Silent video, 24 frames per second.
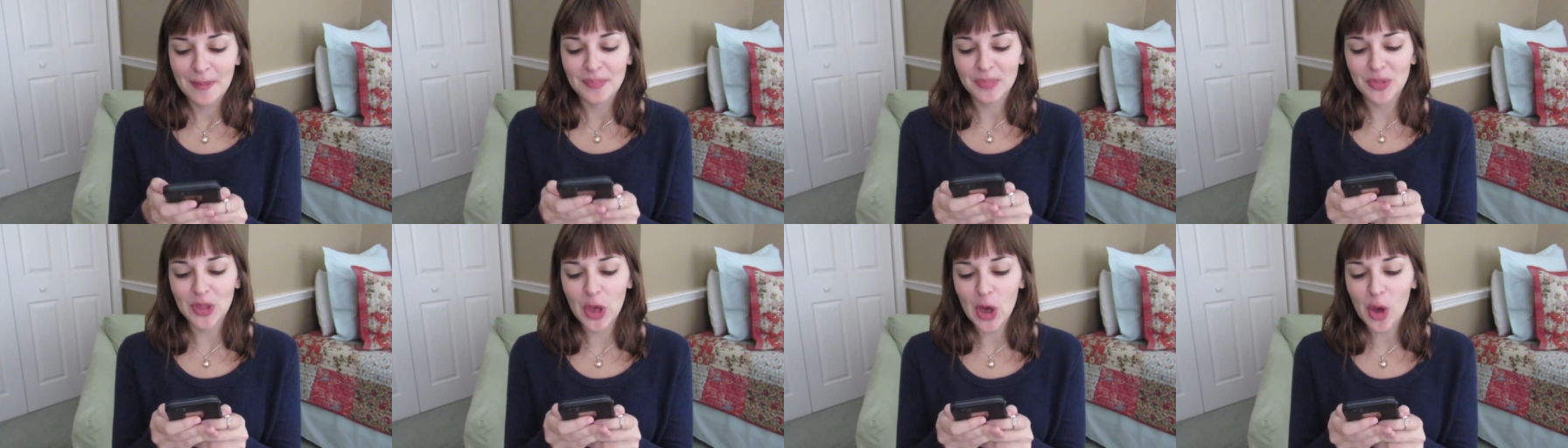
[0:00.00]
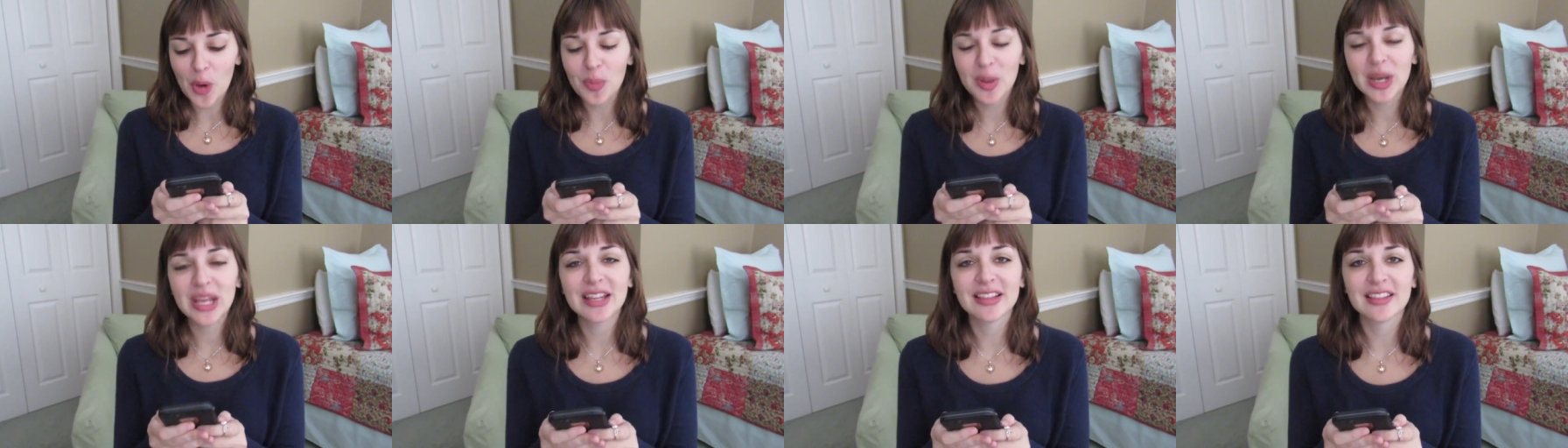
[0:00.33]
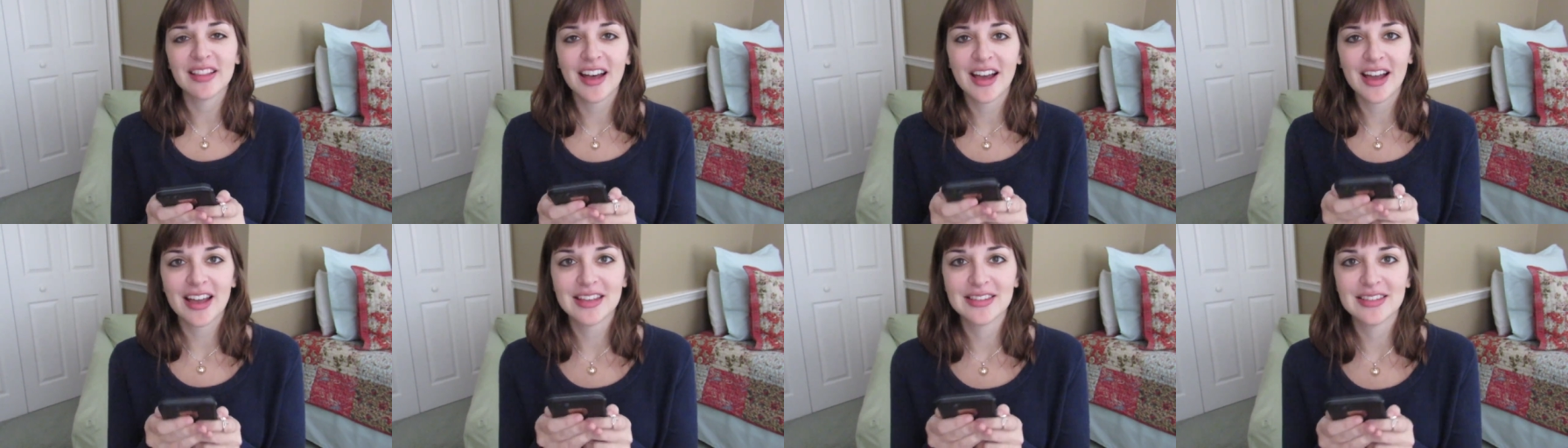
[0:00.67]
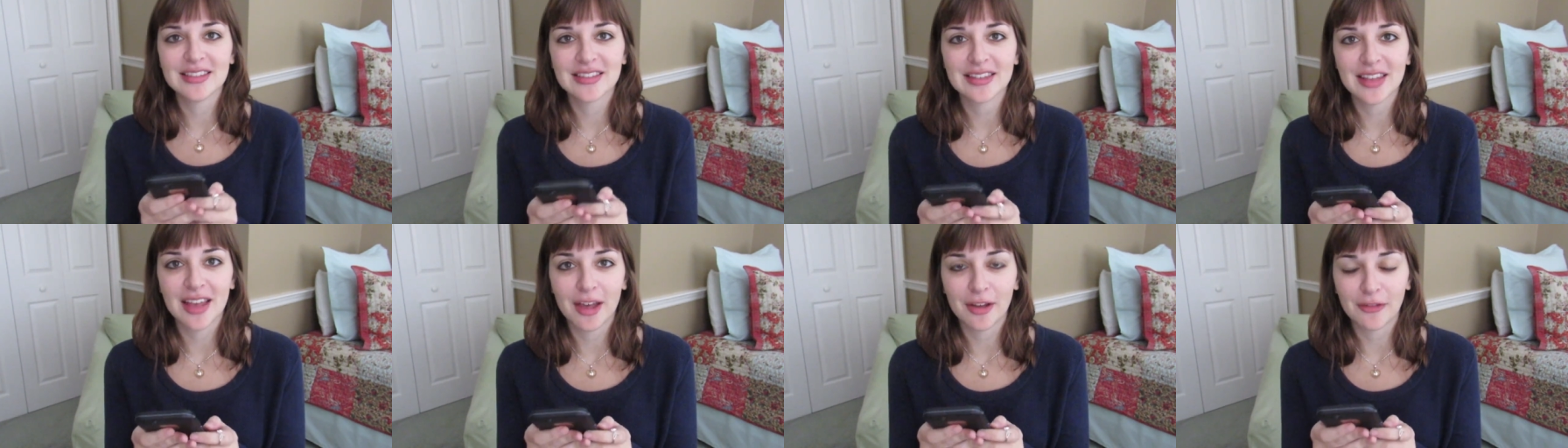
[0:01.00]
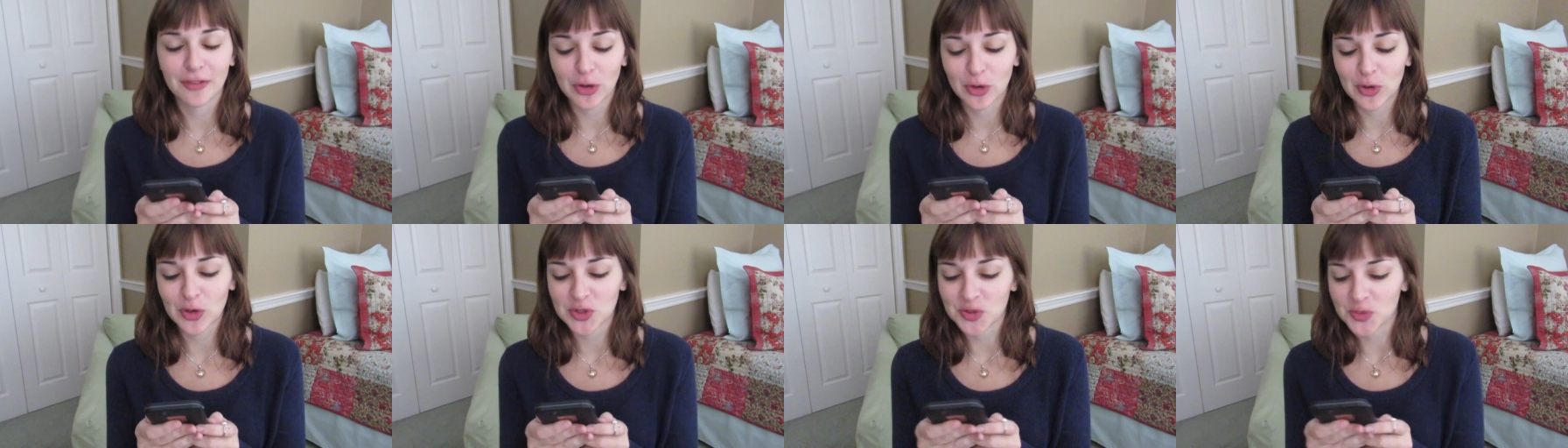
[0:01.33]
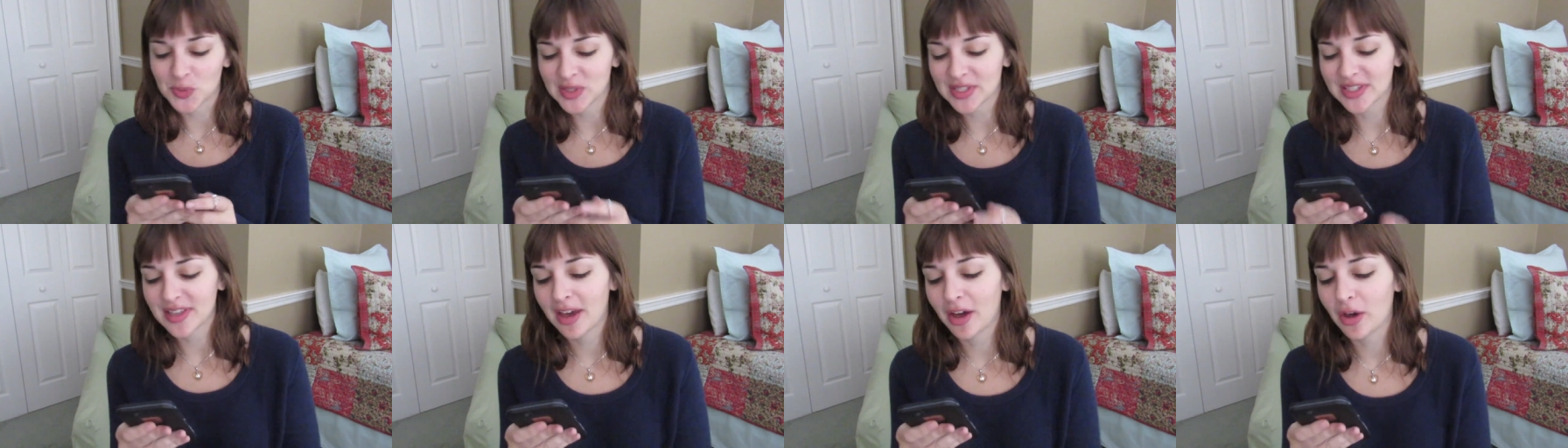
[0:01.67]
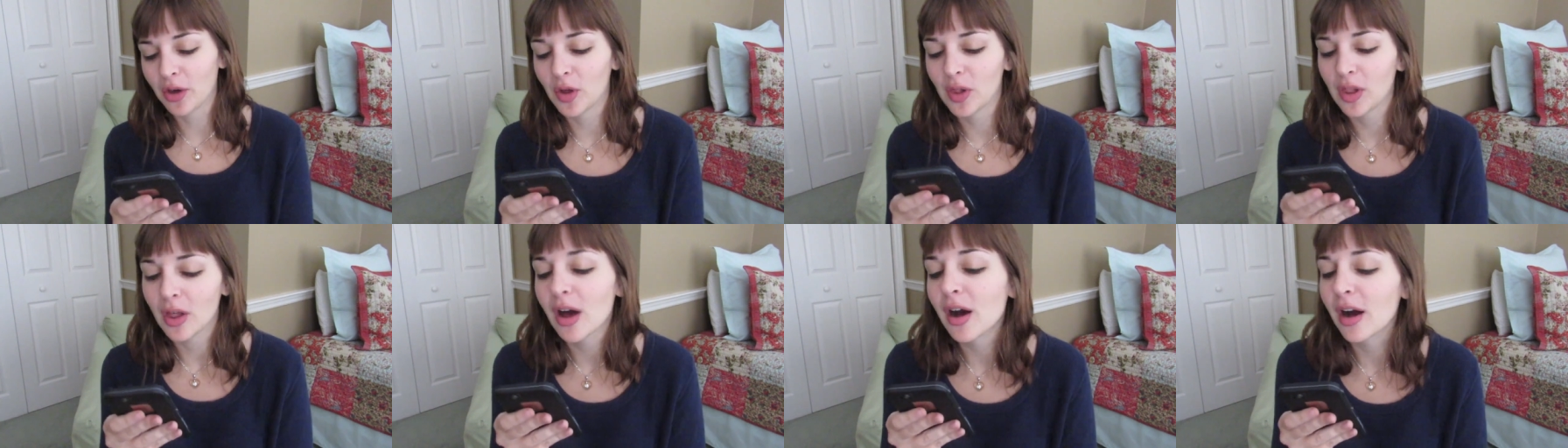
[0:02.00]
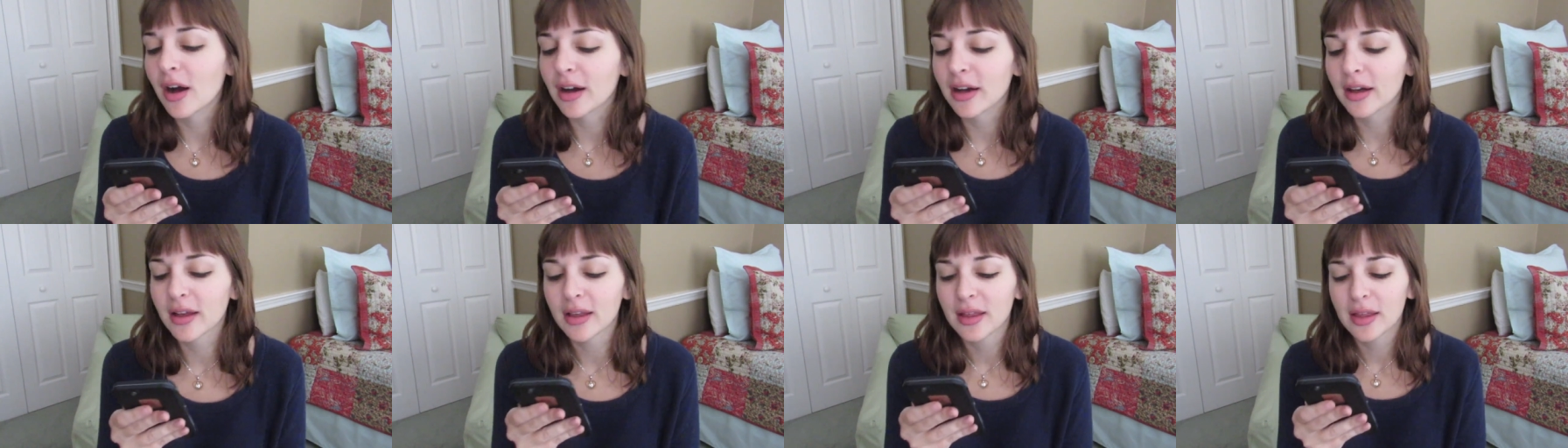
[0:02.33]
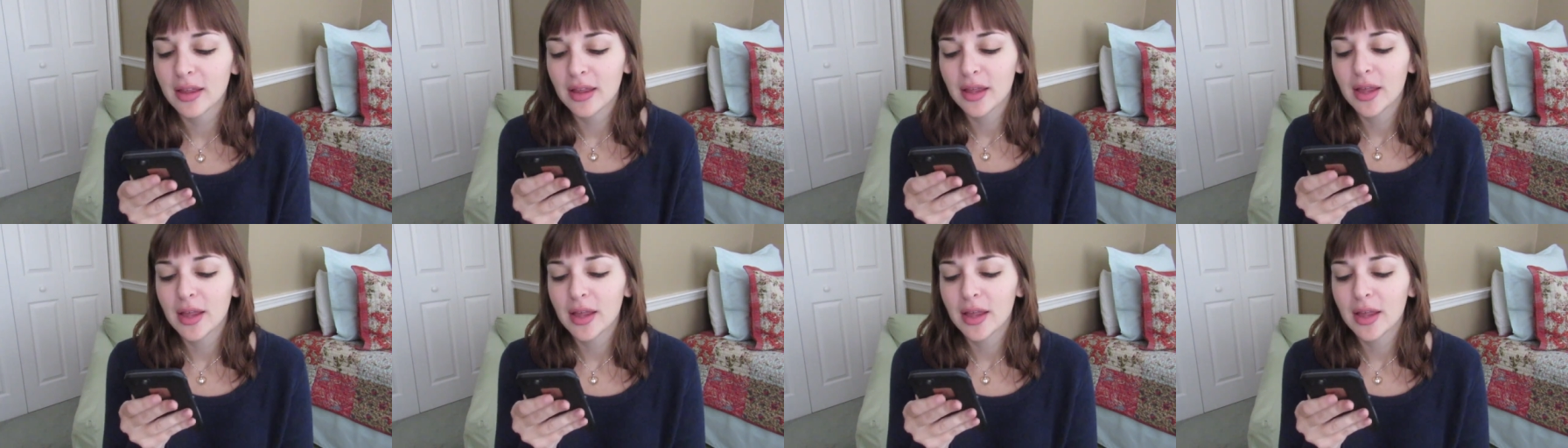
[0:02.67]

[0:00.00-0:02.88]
The opening lines of A Christmas Carol are,